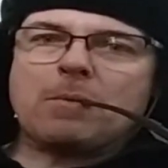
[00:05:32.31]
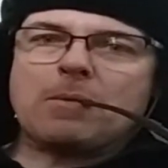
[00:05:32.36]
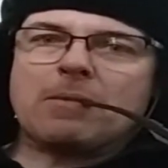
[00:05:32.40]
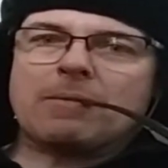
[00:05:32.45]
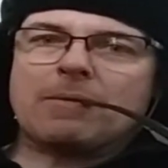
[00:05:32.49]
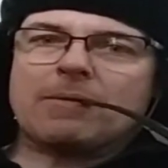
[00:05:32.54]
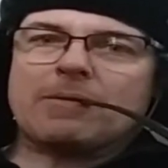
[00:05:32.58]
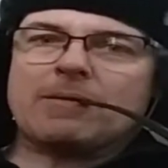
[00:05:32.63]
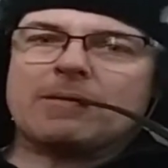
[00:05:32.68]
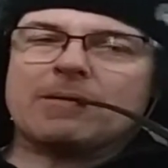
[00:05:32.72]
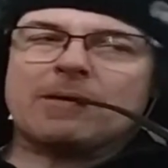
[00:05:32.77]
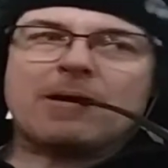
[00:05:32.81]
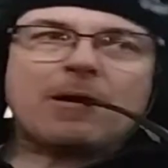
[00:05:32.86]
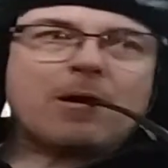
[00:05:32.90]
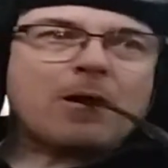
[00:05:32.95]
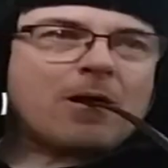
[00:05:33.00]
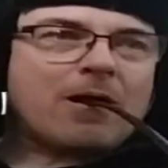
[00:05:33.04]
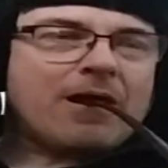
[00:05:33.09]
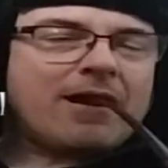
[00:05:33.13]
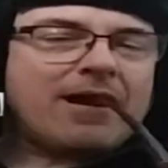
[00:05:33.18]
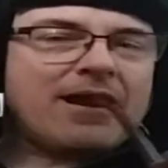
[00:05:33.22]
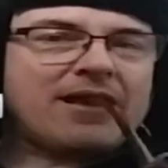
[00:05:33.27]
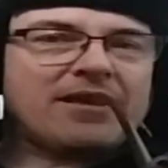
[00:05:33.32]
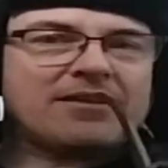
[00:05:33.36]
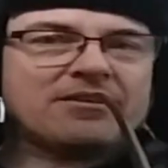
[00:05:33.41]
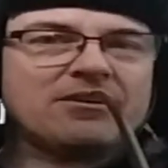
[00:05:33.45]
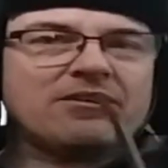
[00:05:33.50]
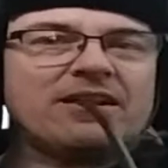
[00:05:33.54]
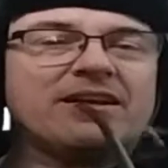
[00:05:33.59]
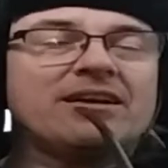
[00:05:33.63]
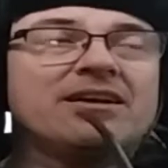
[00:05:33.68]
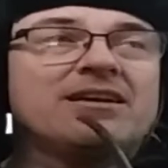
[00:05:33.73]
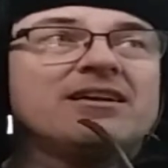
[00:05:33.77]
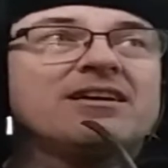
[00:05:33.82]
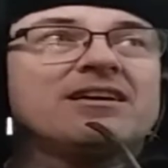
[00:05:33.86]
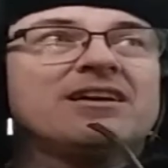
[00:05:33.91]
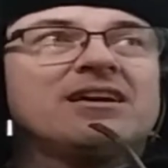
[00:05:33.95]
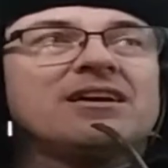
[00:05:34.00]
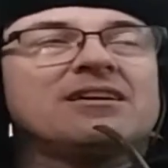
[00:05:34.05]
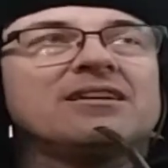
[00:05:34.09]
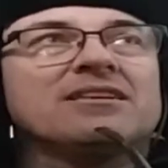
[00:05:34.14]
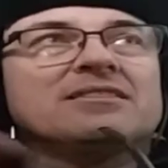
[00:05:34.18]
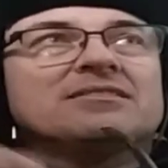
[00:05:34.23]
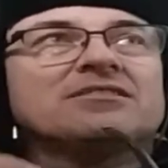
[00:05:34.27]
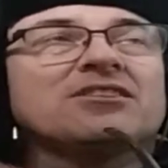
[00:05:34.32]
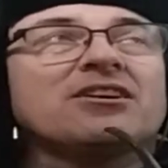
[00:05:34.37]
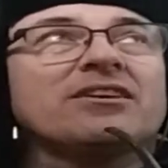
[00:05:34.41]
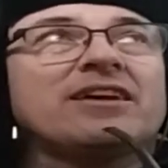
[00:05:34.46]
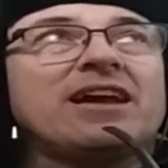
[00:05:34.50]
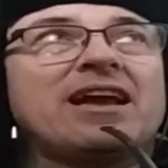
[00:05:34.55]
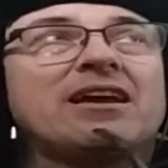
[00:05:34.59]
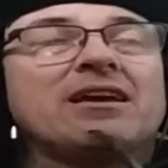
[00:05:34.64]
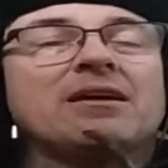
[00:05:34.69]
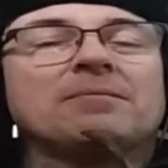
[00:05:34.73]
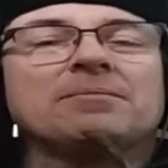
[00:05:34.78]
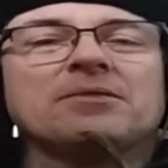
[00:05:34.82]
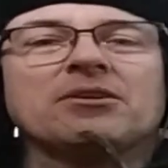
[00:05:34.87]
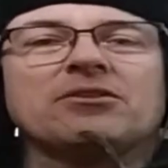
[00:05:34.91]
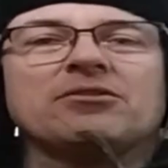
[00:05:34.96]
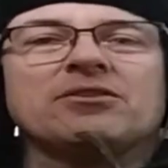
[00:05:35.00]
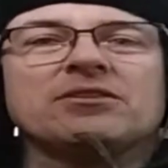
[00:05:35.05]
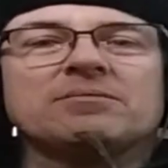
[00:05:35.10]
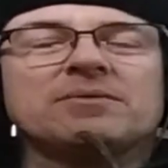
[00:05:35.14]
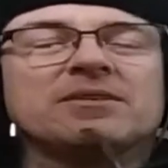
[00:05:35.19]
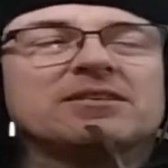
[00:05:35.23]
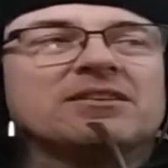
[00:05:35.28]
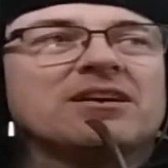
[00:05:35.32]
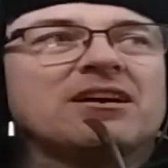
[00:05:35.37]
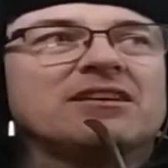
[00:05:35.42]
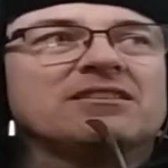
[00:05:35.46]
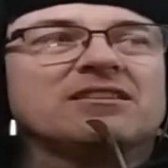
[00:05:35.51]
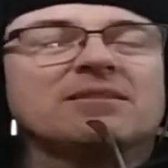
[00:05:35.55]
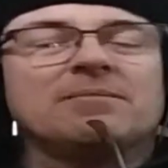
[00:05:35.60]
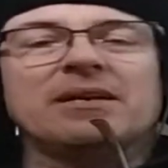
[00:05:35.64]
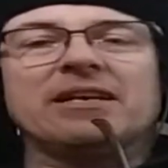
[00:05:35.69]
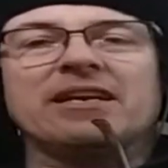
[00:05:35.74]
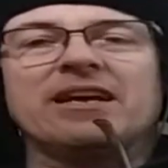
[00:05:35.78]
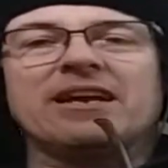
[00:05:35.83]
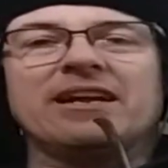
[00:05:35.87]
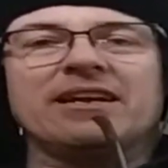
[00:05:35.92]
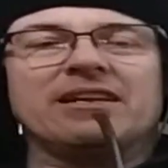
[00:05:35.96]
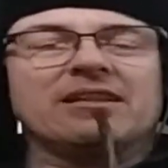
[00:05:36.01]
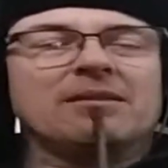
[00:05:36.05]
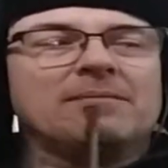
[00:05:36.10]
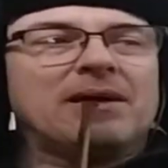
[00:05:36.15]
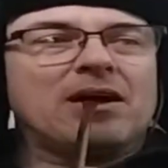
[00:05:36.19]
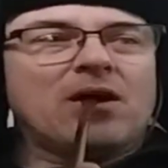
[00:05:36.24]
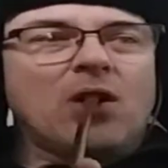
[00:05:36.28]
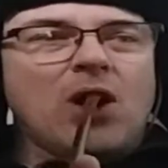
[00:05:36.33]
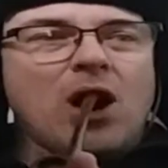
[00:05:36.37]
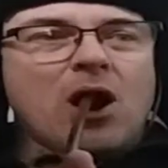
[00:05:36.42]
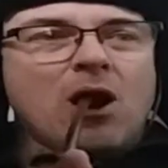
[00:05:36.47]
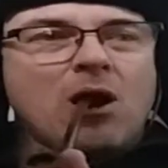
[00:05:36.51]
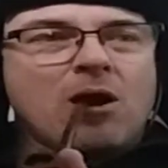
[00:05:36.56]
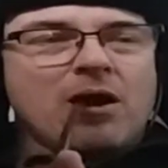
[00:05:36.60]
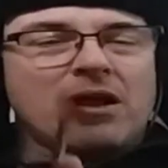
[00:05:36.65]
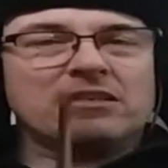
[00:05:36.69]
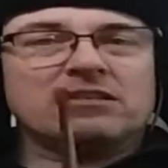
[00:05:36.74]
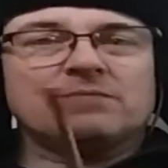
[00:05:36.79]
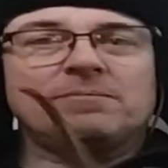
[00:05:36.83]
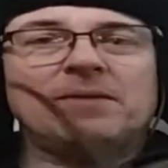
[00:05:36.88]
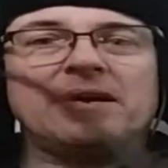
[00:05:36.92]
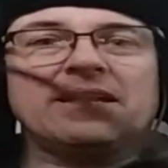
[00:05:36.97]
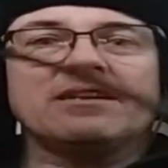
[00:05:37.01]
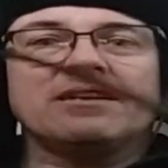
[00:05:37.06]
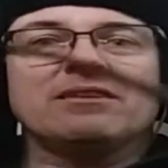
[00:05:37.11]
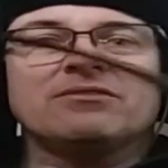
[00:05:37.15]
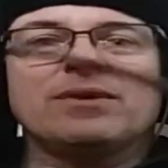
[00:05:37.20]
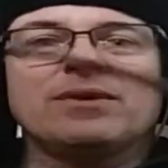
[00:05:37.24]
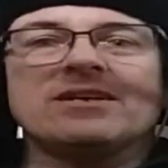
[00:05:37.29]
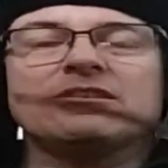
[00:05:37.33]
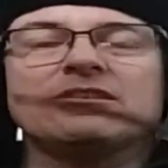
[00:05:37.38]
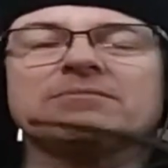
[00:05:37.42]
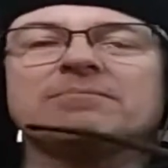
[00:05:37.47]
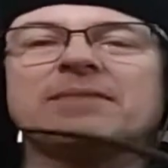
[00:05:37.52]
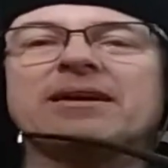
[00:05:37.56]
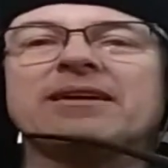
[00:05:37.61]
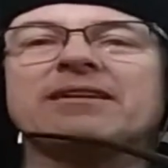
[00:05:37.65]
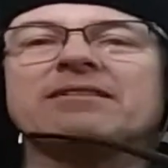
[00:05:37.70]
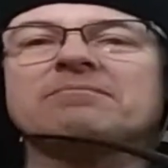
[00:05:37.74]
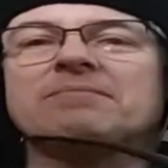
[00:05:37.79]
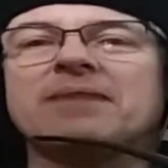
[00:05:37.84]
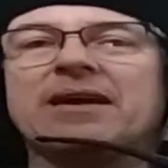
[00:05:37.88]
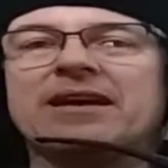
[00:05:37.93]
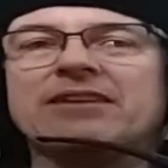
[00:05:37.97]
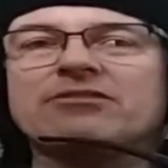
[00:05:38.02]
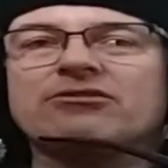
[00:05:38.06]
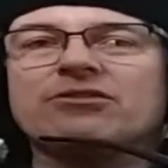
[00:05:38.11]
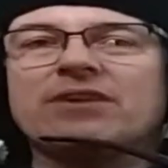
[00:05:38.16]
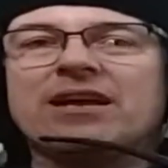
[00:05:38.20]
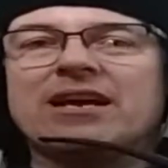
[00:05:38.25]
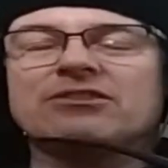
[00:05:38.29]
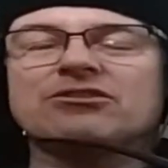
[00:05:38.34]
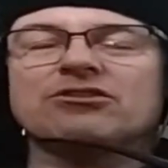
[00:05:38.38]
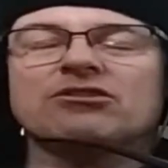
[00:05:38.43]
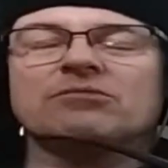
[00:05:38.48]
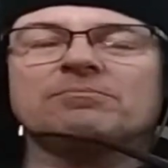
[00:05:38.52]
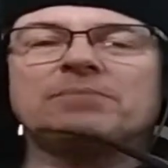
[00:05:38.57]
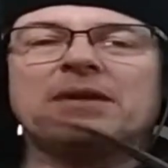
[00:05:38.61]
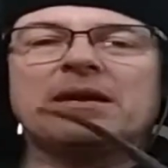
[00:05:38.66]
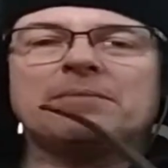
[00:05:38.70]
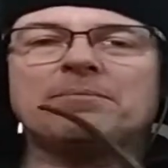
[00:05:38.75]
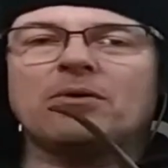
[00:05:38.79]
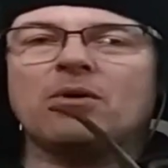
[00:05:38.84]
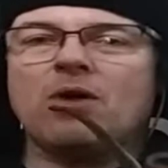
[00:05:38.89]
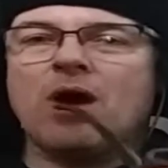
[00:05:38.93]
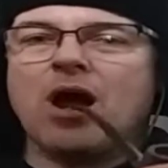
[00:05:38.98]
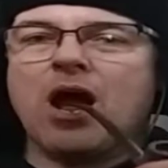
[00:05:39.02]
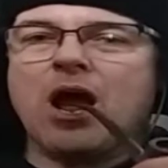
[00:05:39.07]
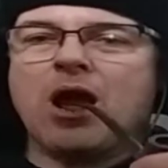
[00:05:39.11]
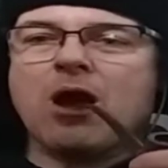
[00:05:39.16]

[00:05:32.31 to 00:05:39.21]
I'm gonna start hanging up the Christmas cards I've been getting in the mail. And speaking of which, my international people,